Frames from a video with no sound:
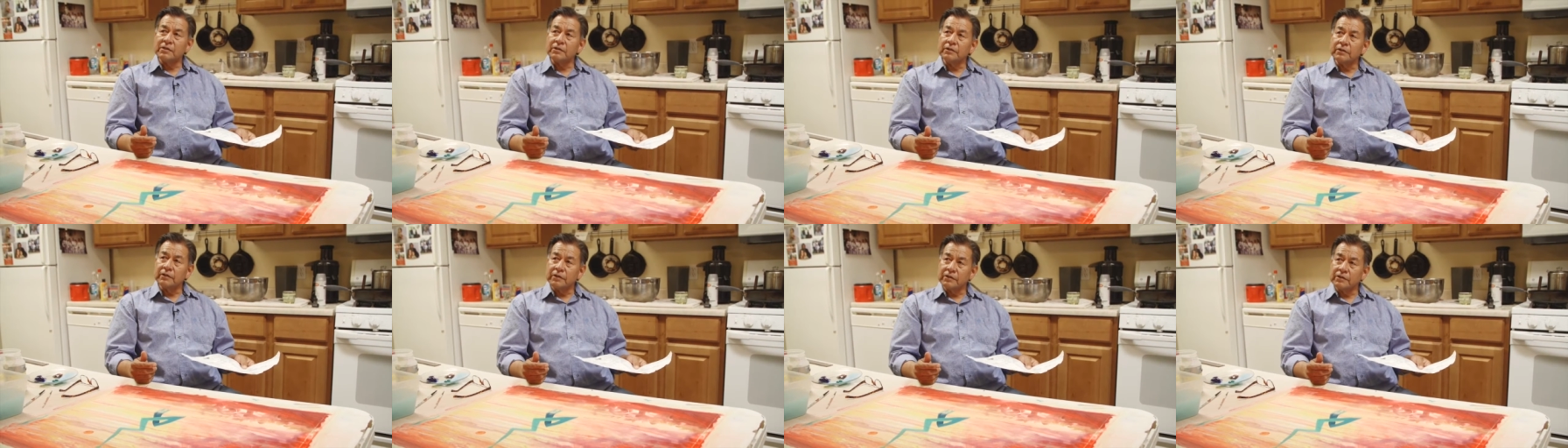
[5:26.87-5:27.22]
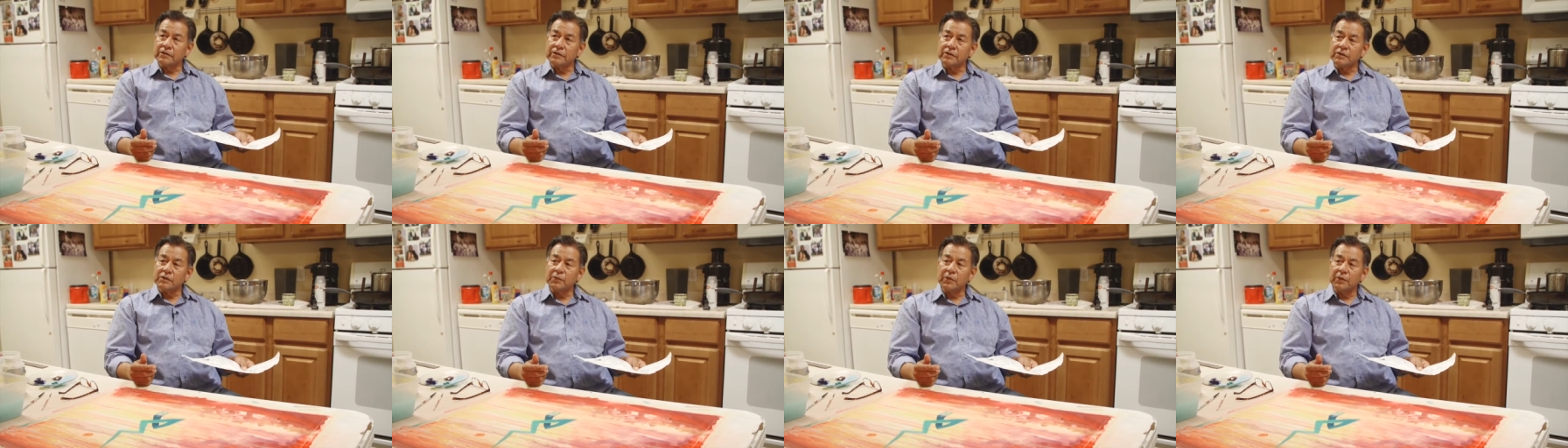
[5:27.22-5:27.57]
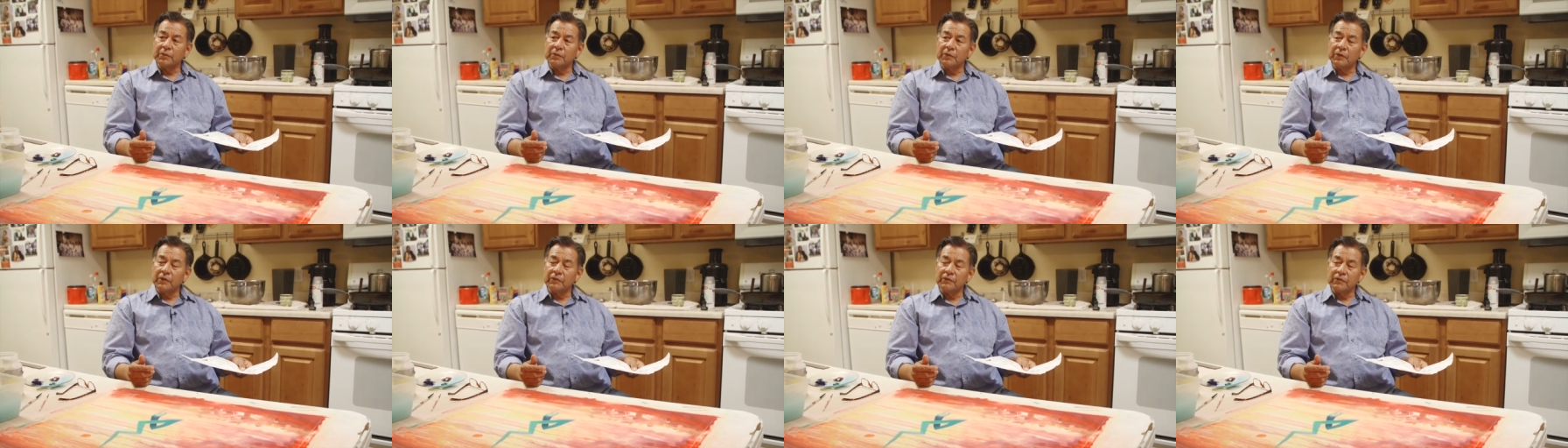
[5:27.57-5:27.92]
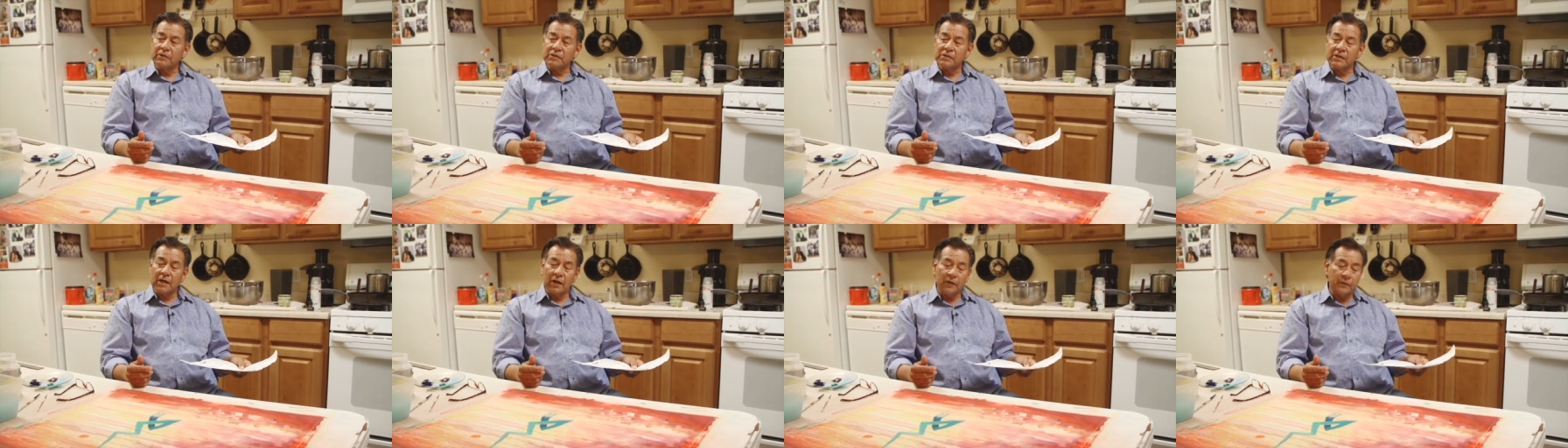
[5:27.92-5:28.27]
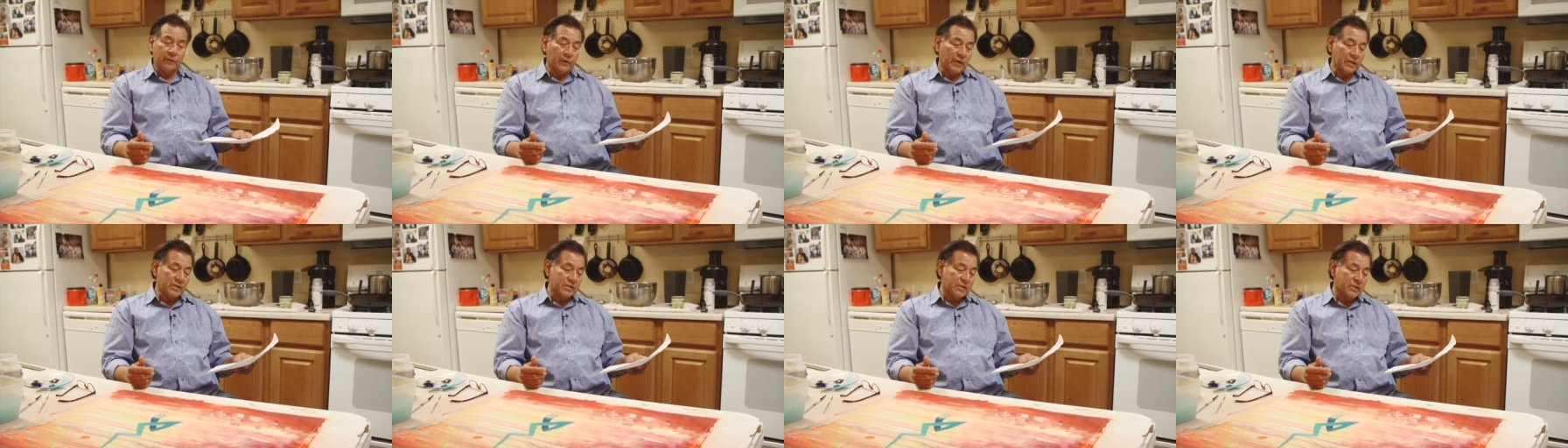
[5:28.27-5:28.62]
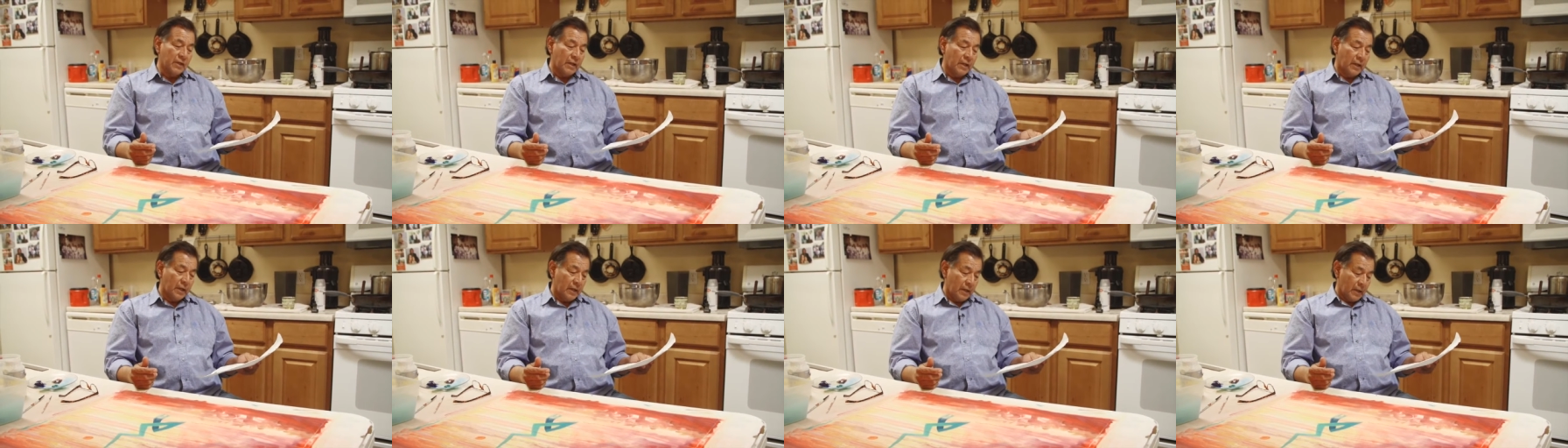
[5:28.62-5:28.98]
indigenous people of the Southwest.
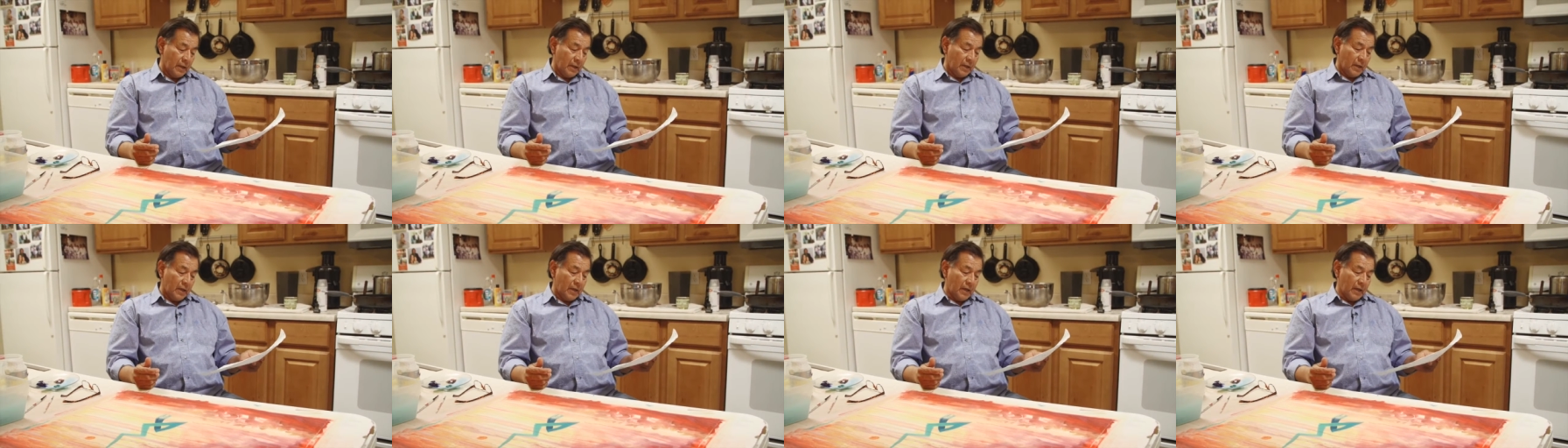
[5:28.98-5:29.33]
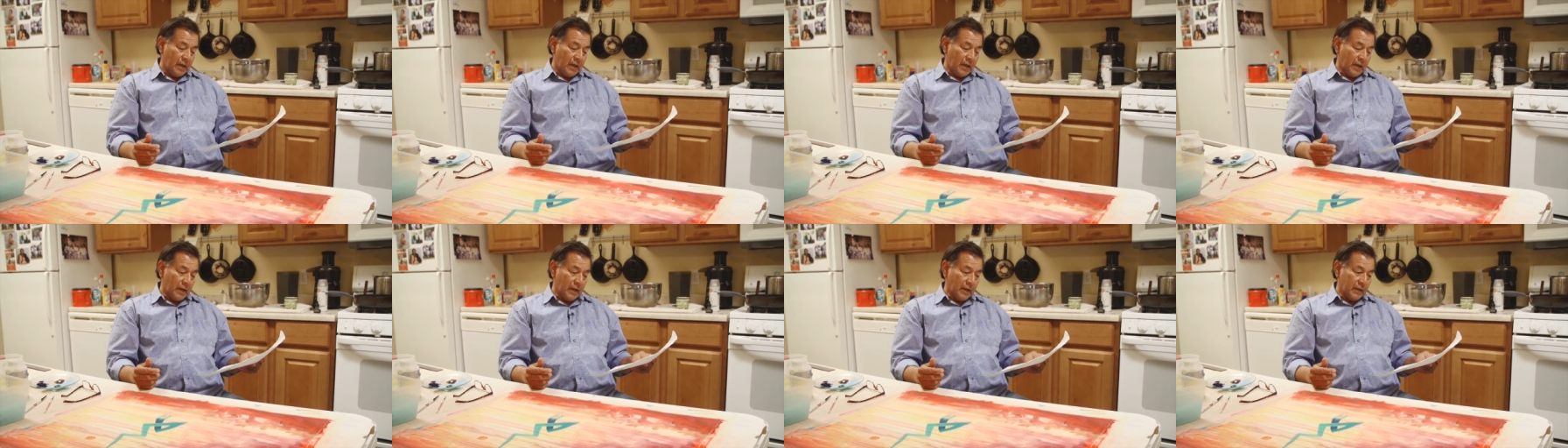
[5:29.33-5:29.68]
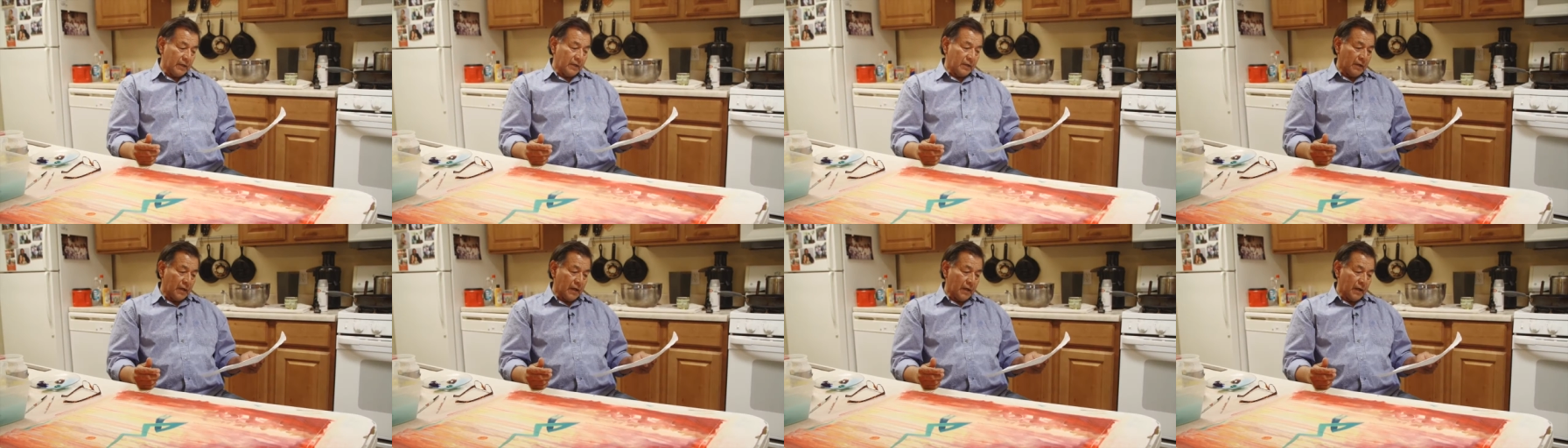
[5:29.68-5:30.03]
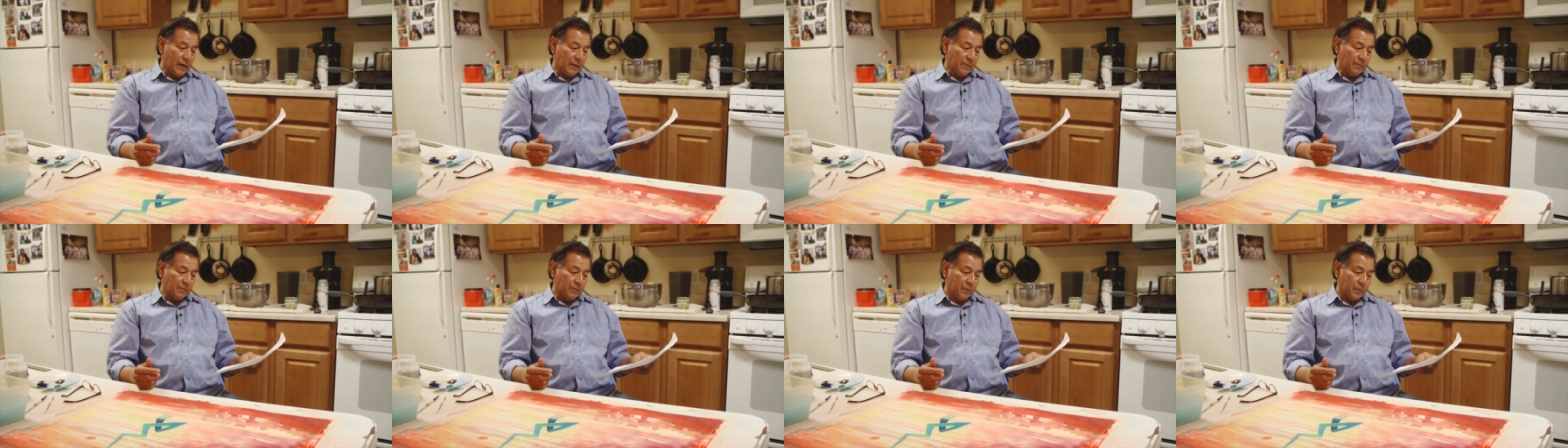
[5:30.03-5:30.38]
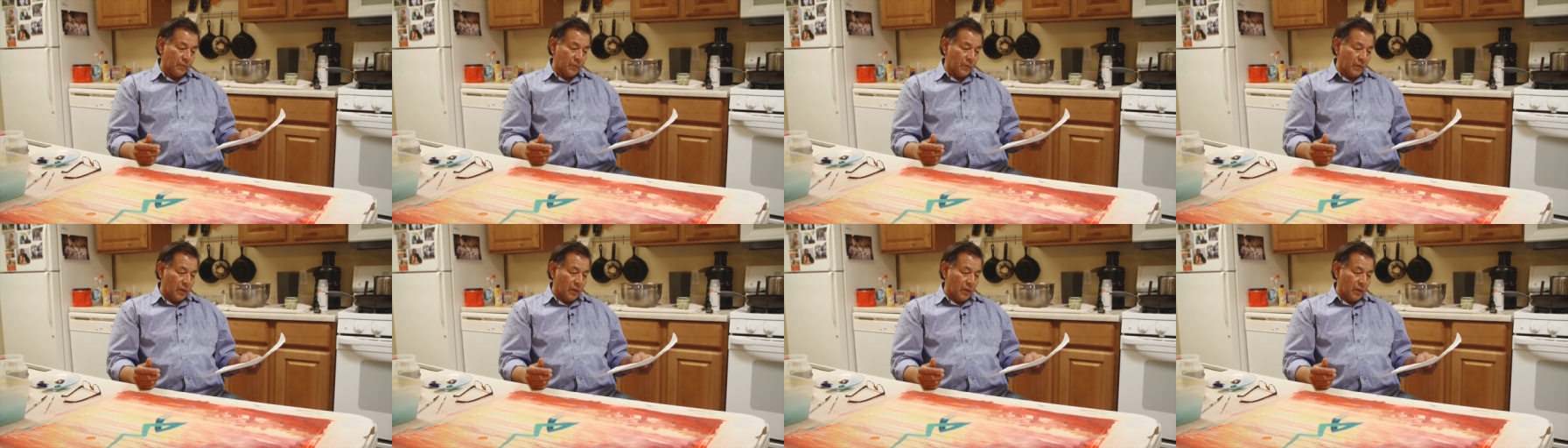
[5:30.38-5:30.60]
And um,